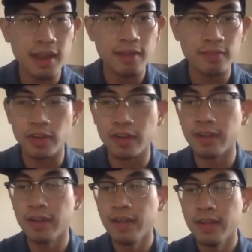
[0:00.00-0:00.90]

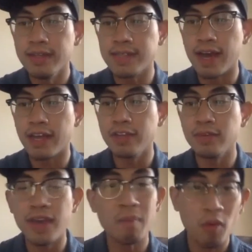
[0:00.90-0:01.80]
learned, is that you
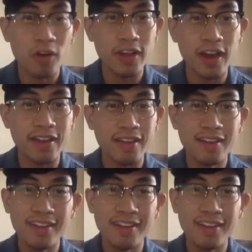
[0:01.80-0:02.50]
get more done.